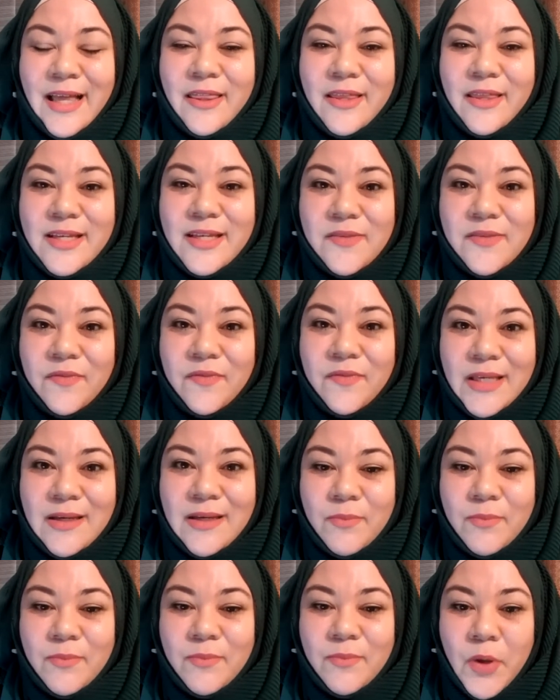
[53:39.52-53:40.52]
This very
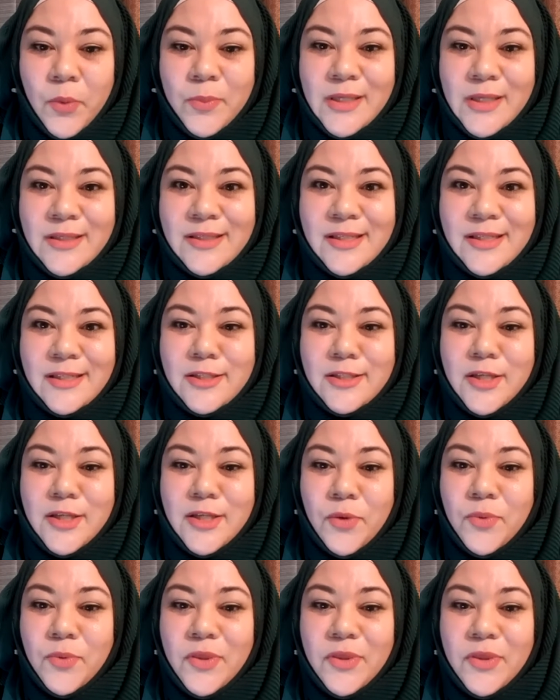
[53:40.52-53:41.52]
moment,
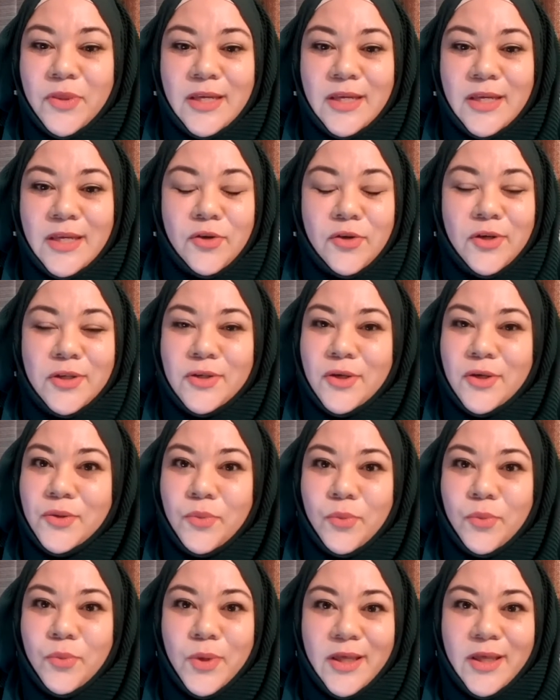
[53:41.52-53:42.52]
don't think you are
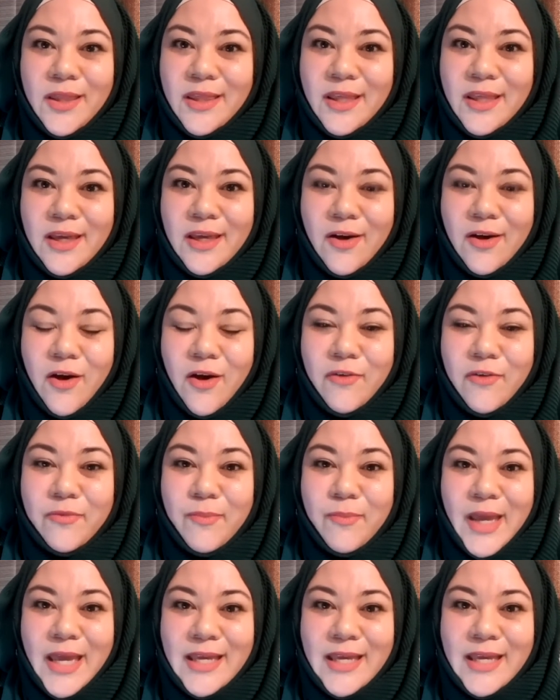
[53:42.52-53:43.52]
not worthy of
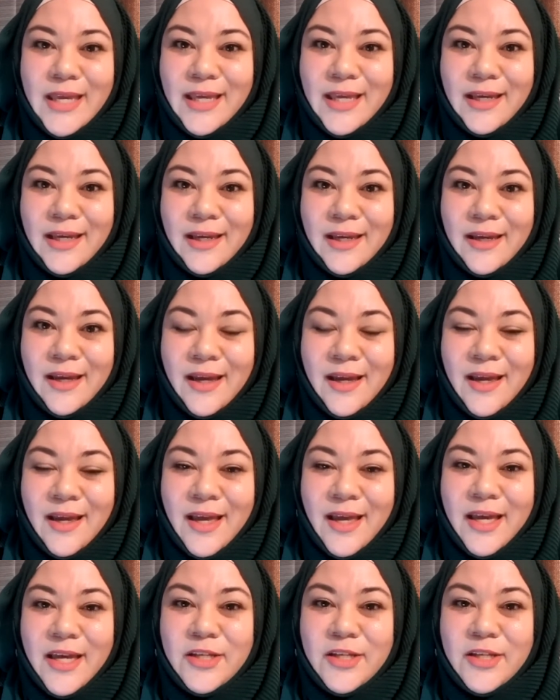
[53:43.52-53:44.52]
making
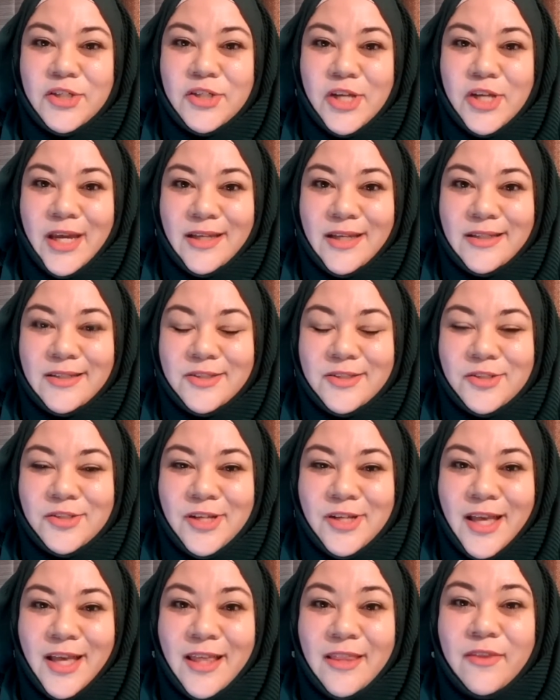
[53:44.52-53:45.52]
a change.
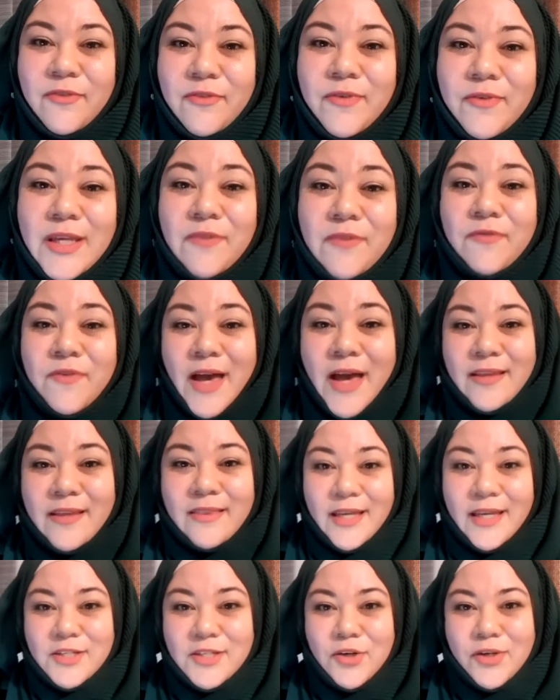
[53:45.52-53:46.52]
The very fact
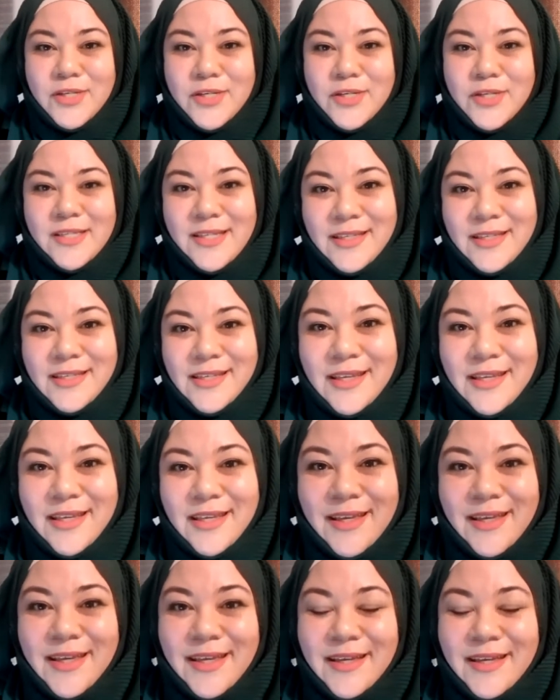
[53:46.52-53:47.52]
that you are
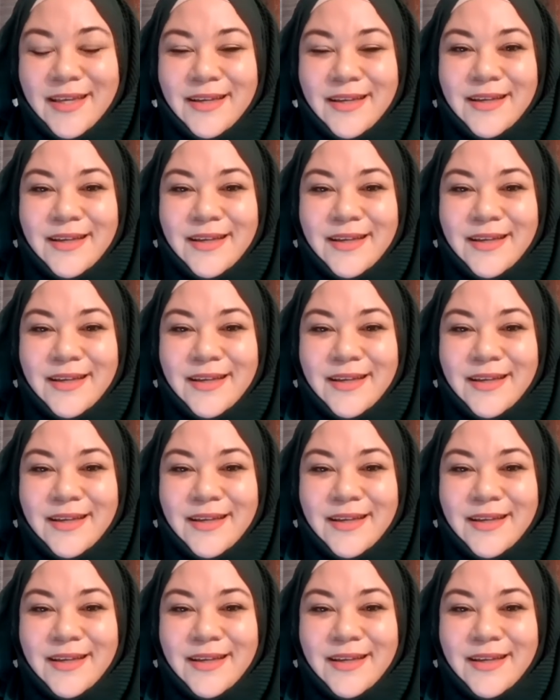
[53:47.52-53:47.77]
sitting here